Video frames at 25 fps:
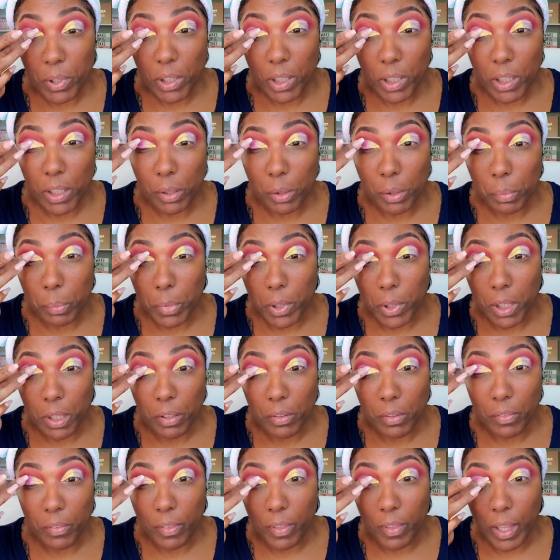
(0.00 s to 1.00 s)
a little bit
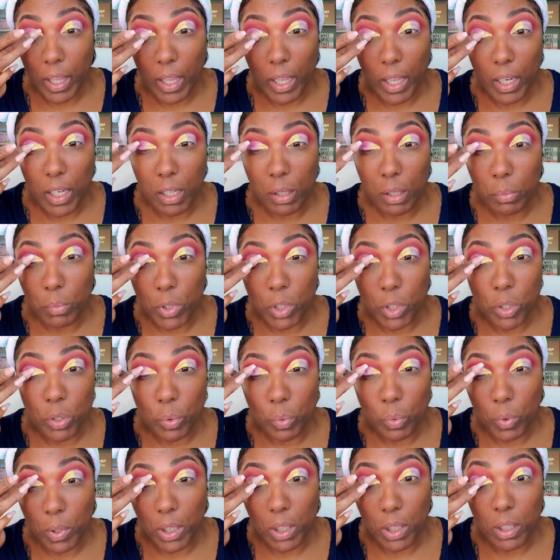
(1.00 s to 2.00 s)
of that in
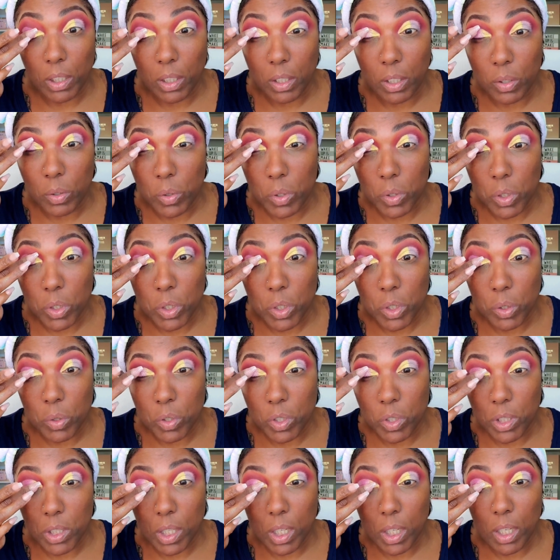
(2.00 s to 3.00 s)
between those
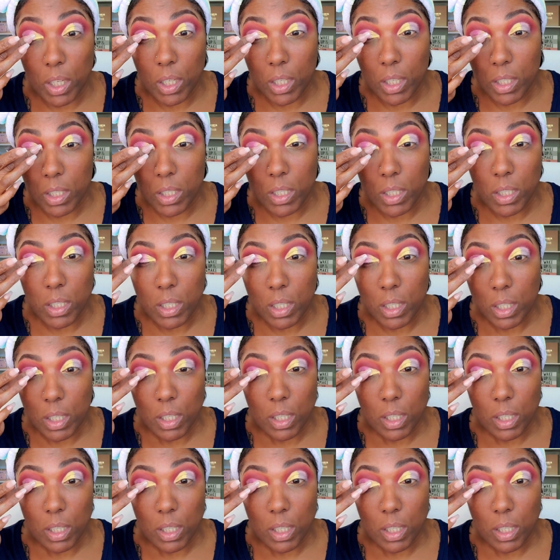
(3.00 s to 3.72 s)
two shades